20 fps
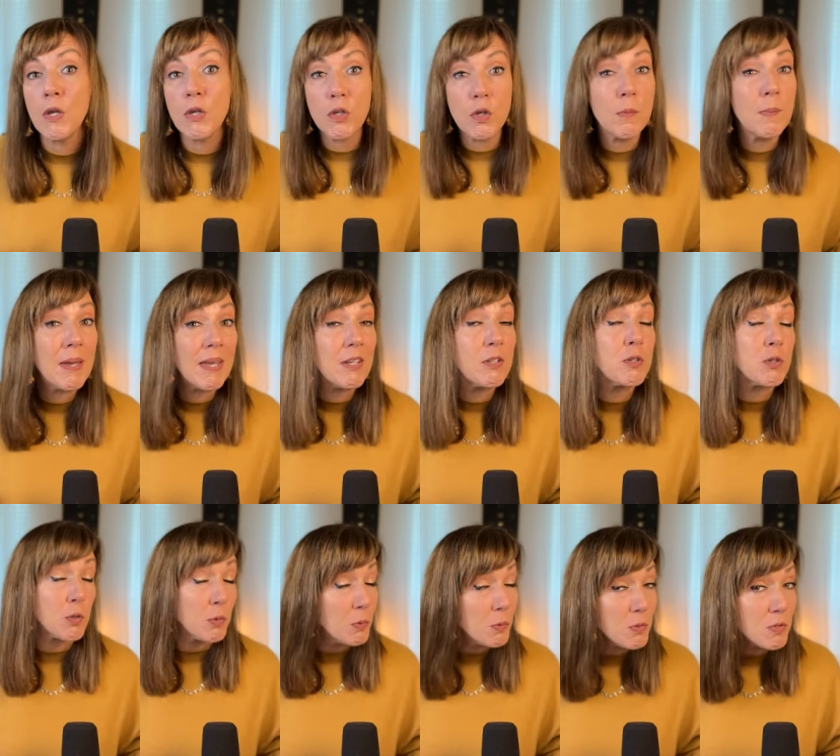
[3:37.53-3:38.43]
You may
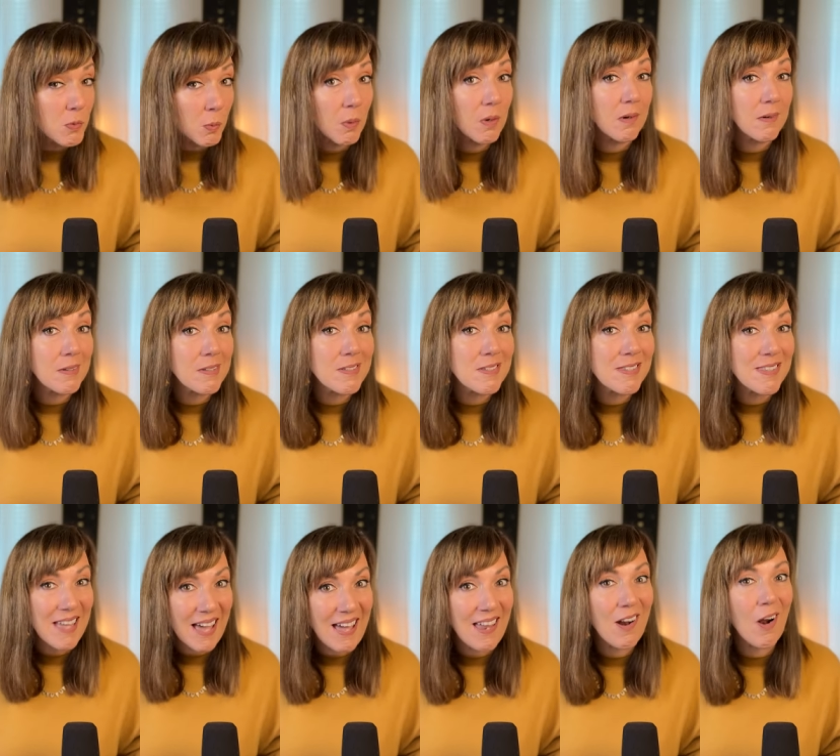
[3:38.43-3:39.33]
choose words
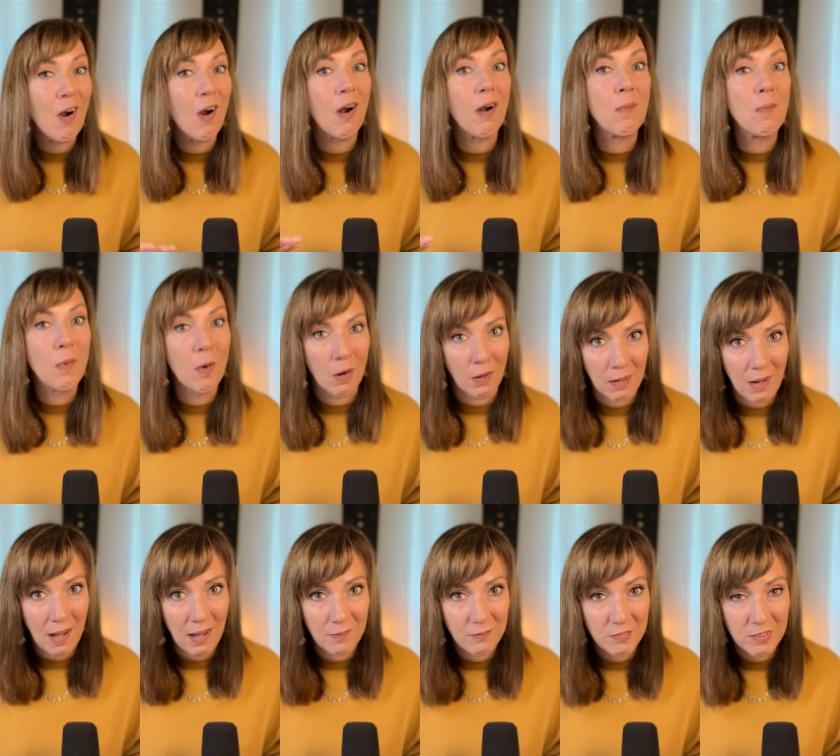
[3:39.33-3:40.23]
that are more
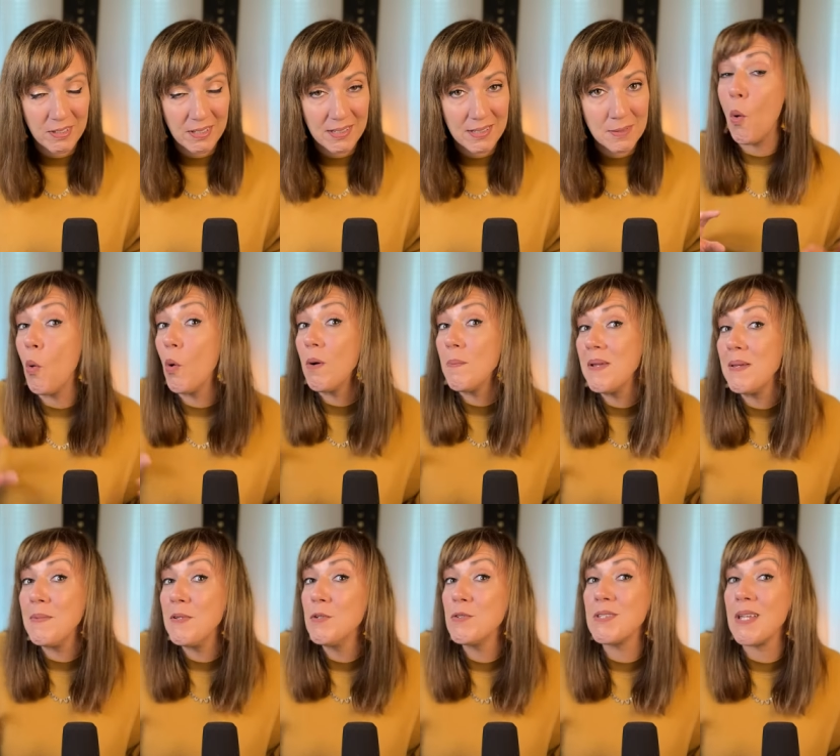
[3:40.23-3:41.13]
confident, or
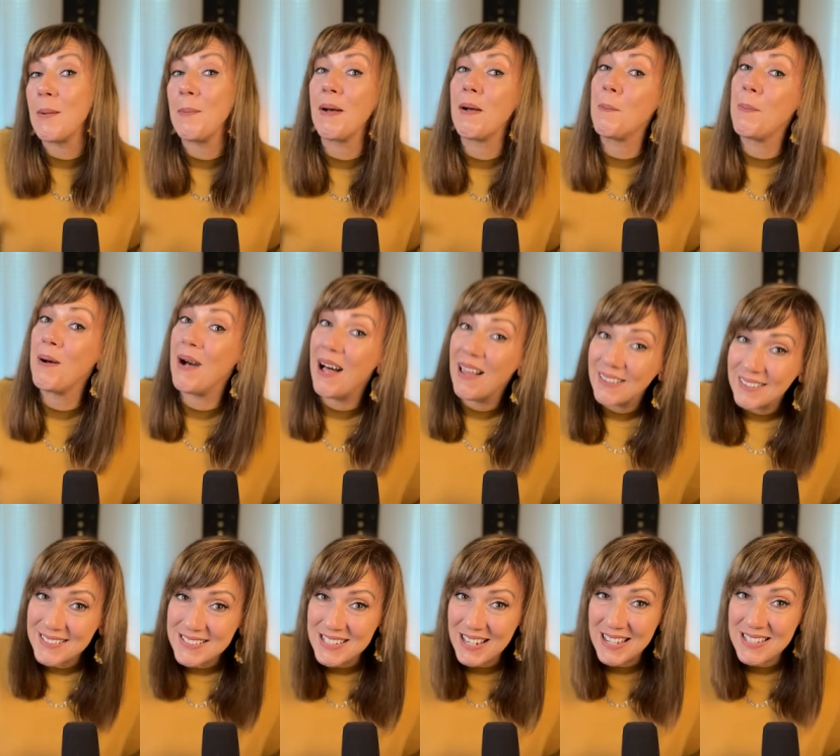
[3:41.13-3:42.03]
maybe you stop
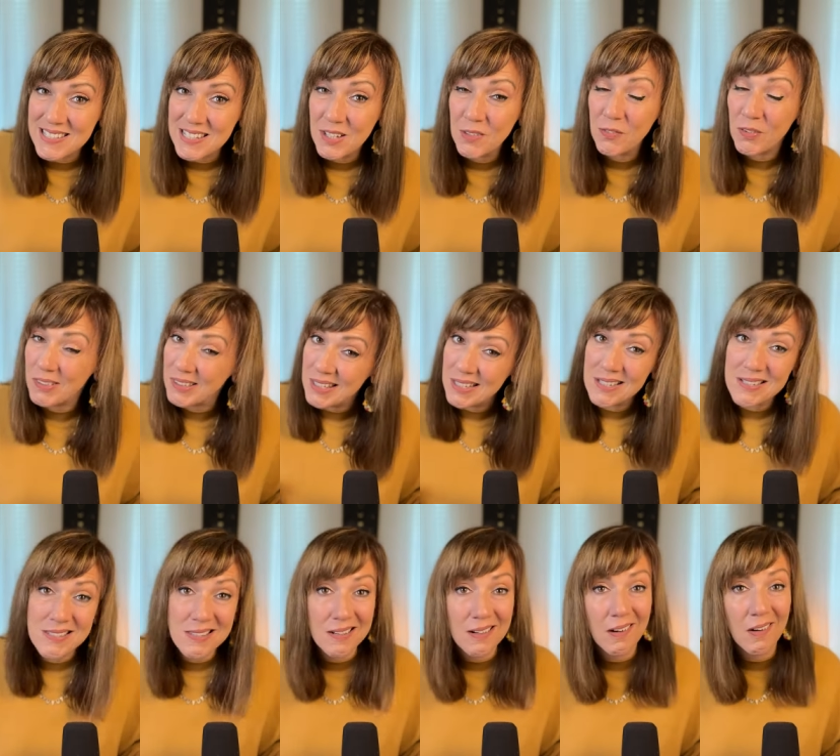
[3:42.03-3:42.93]
apologizing for
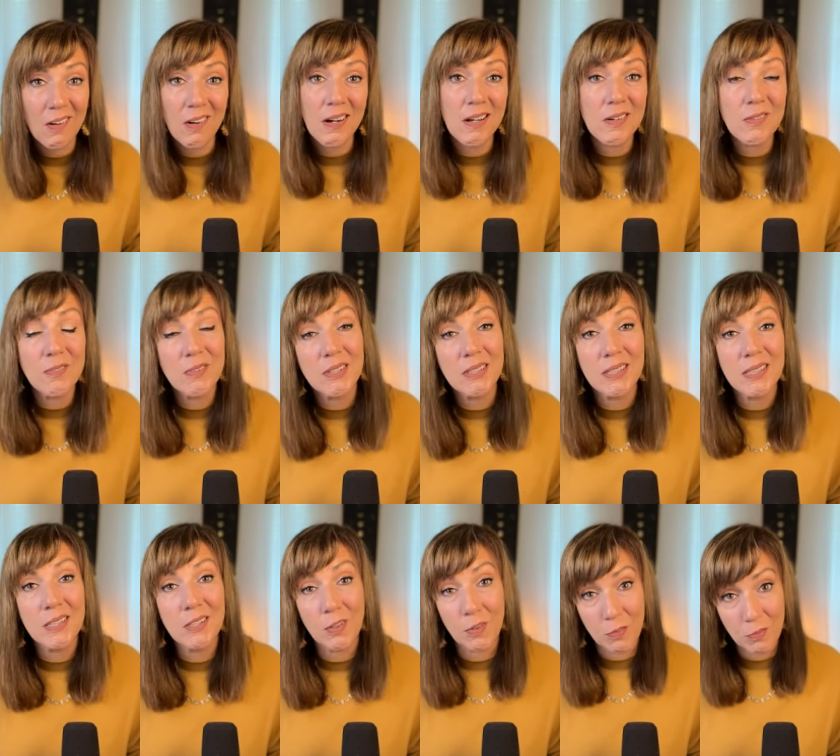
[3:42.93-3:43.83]
things that aren't
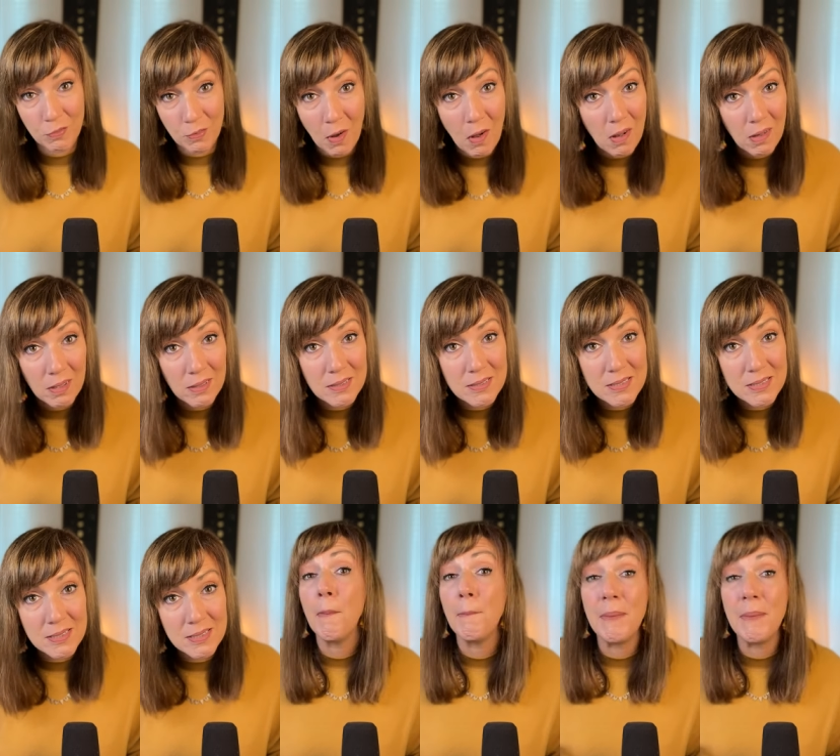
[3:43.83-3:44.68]
really your fault.